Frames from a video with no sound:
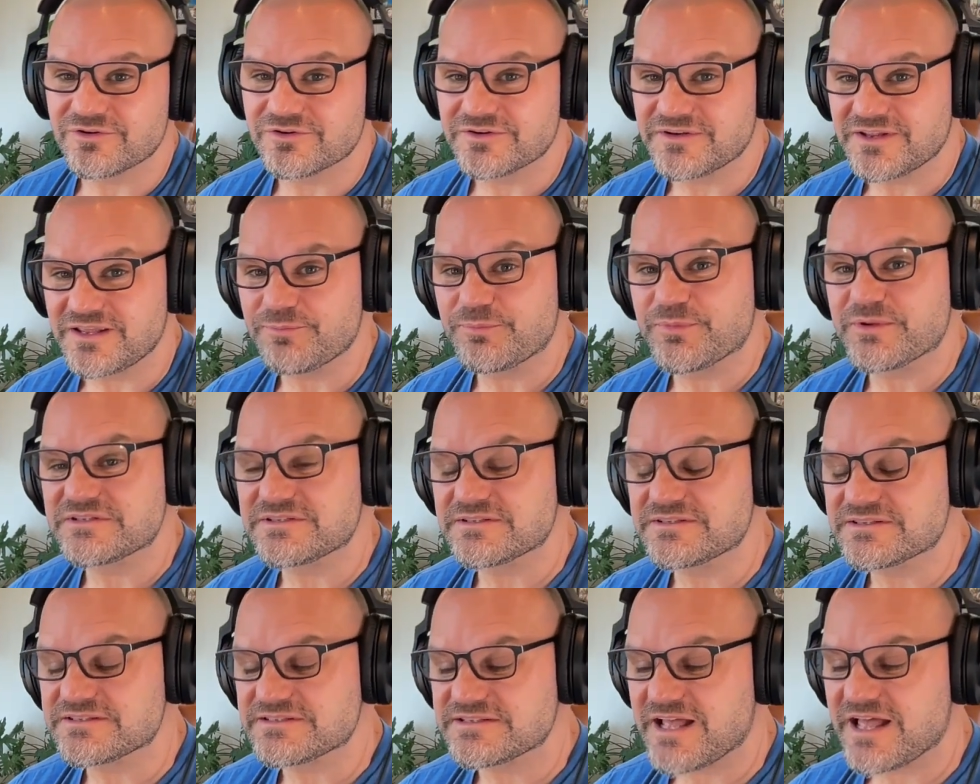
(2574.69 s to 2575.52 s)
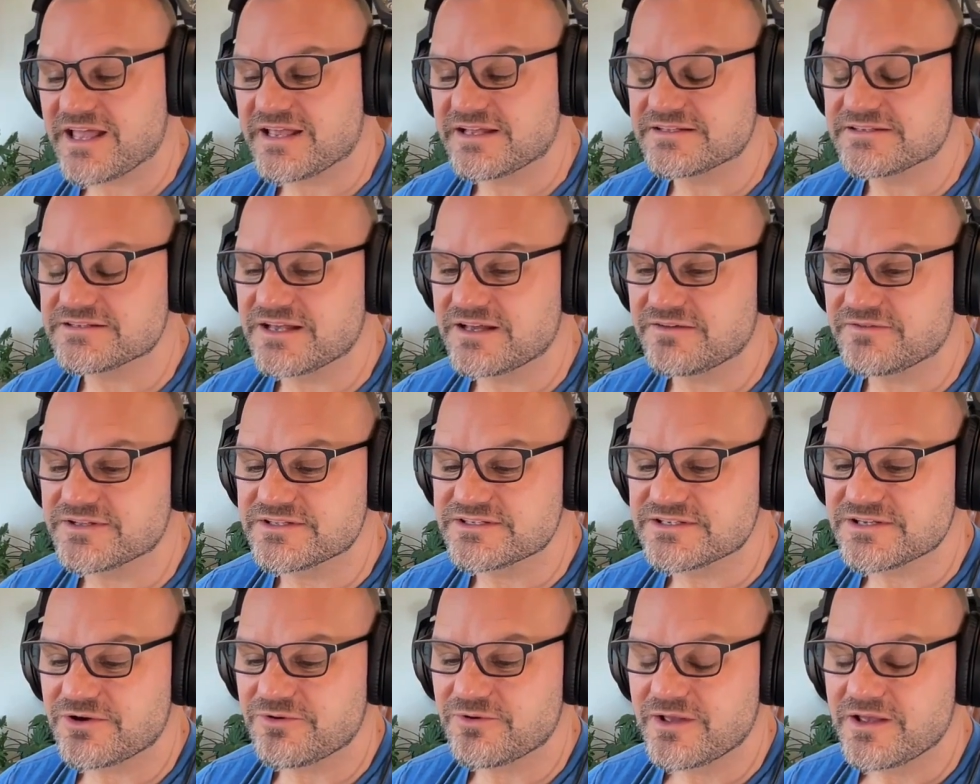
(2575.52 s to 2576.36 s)
are deep into the science of it
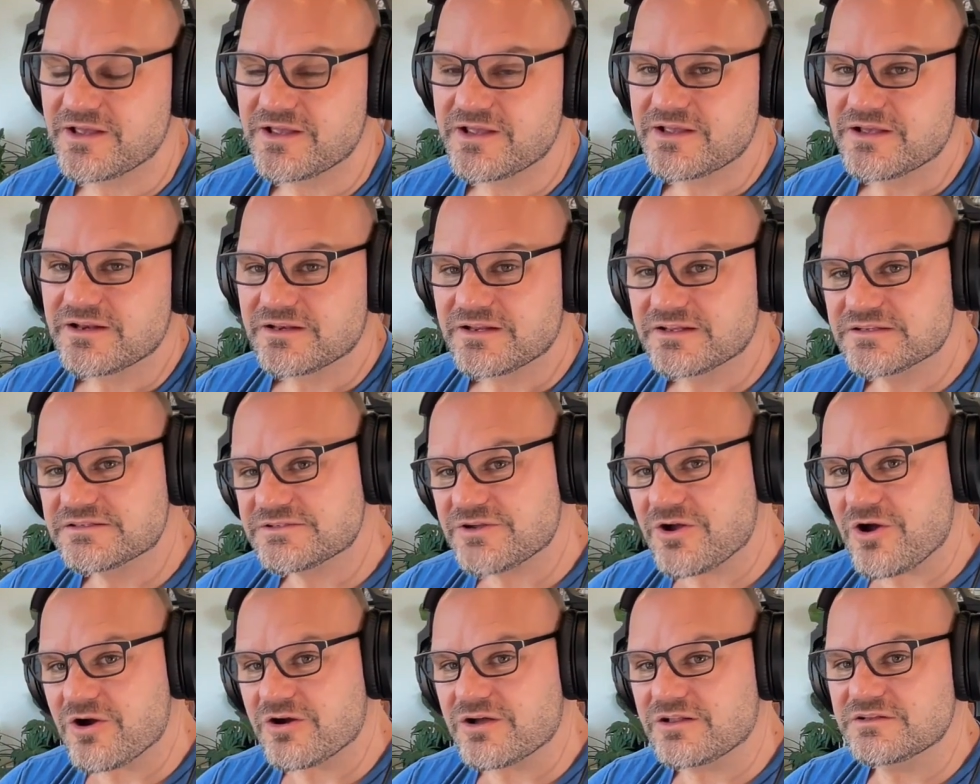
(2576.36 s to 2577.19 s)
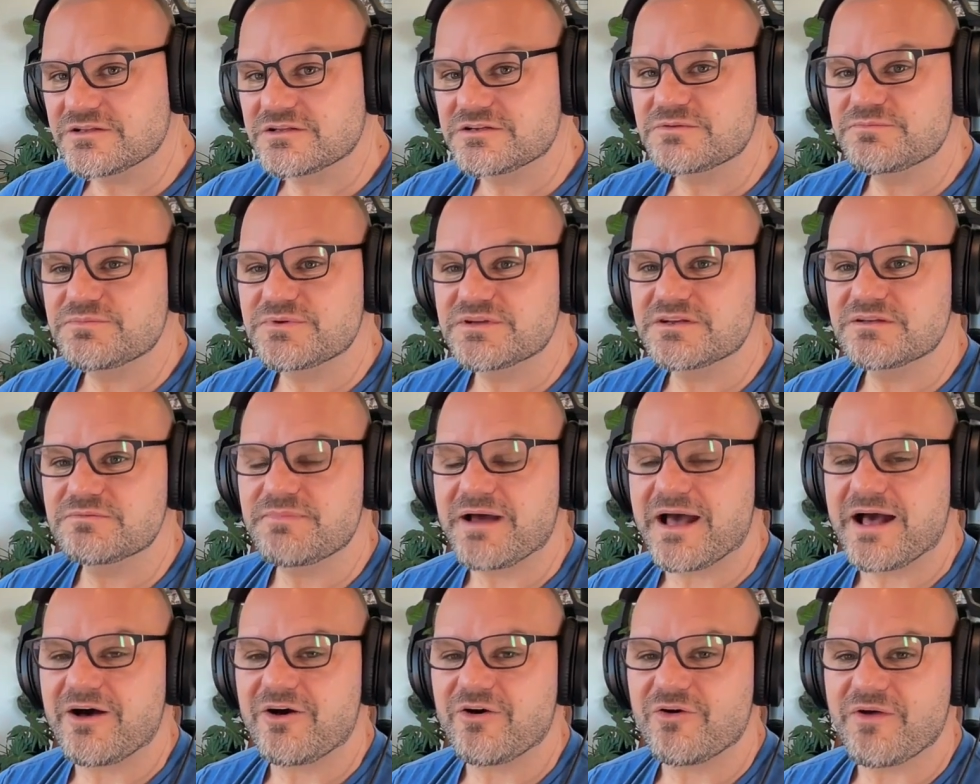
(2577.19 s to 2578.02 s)
so let's talk a little bit
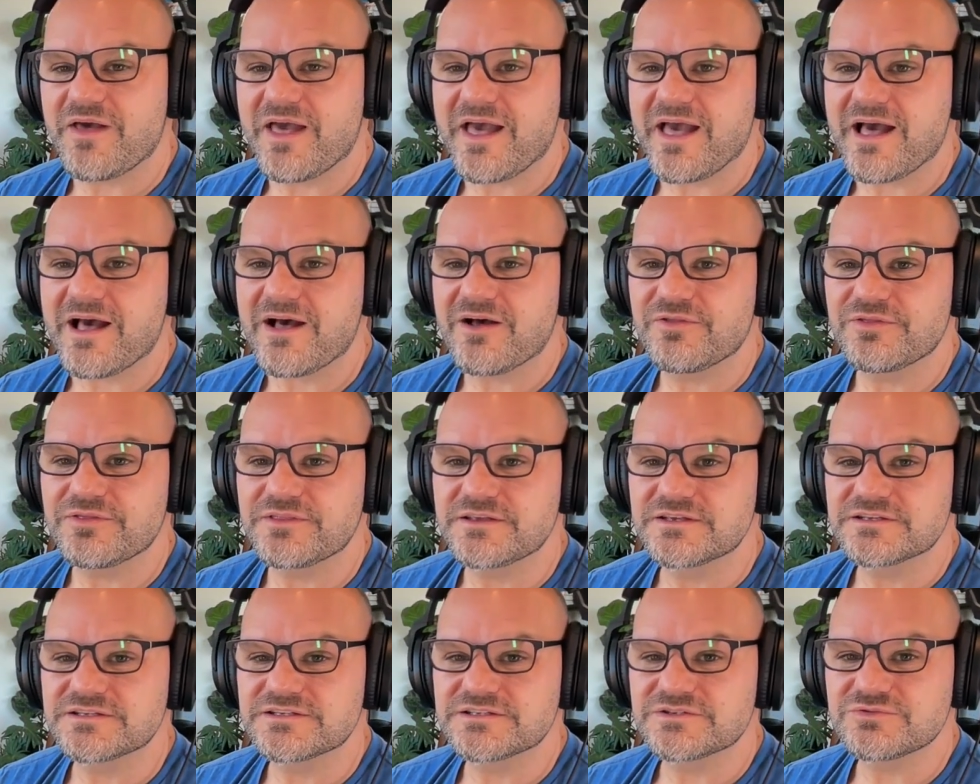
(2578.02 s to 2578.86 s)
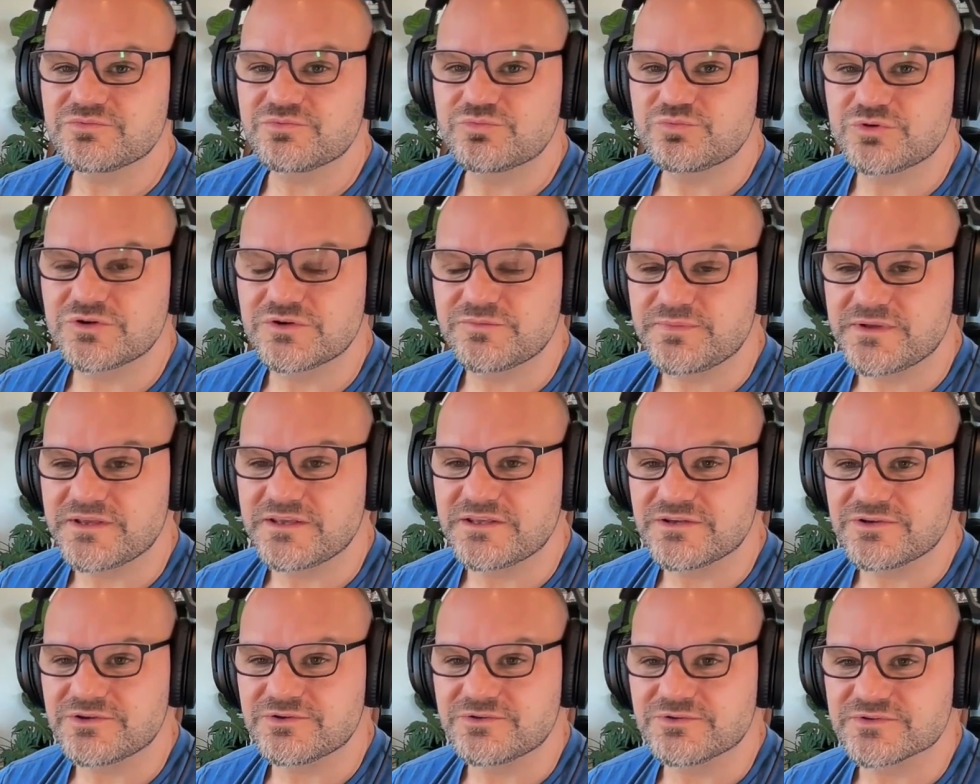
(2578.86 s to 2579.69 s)
about how this would be
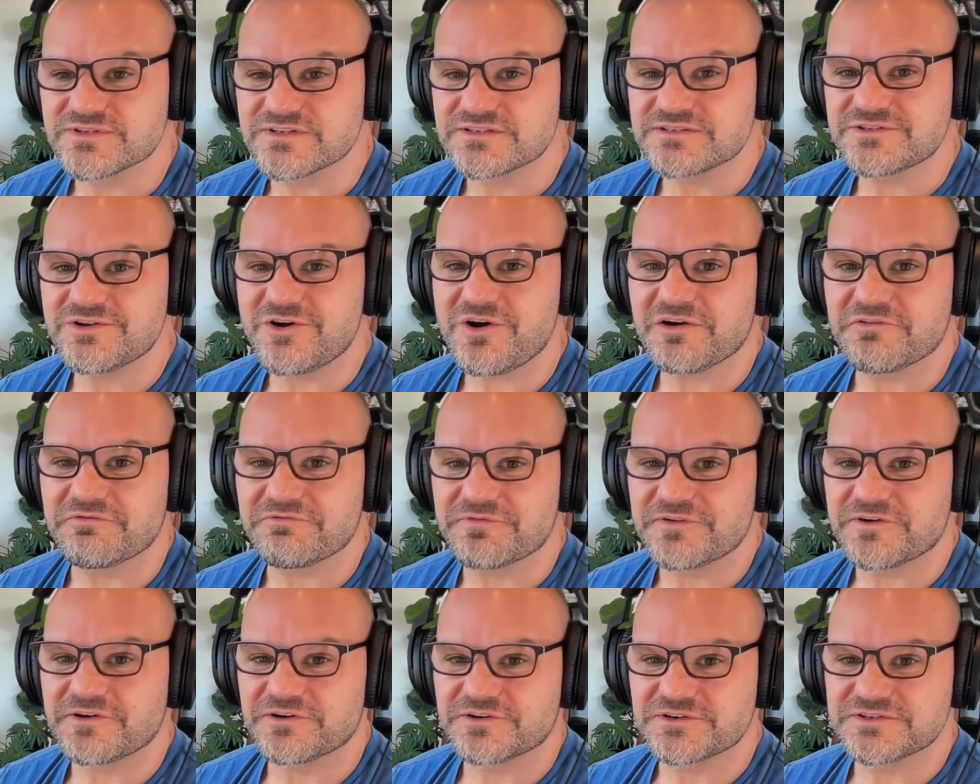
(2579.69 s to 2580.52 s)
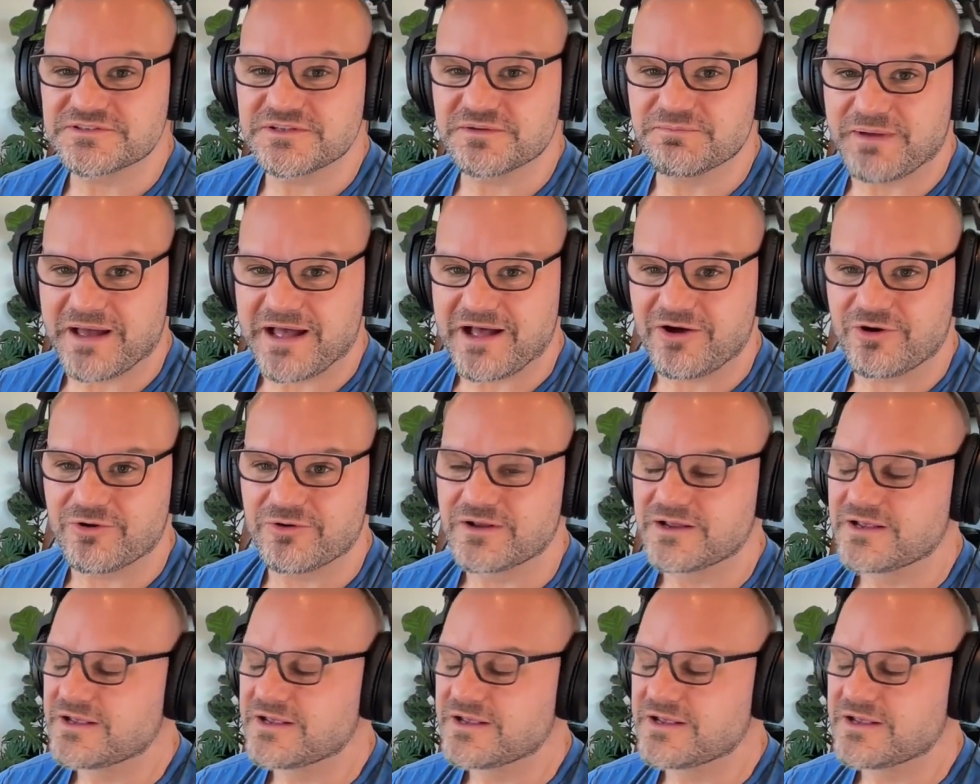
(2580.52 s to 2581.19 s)
used let's talk first about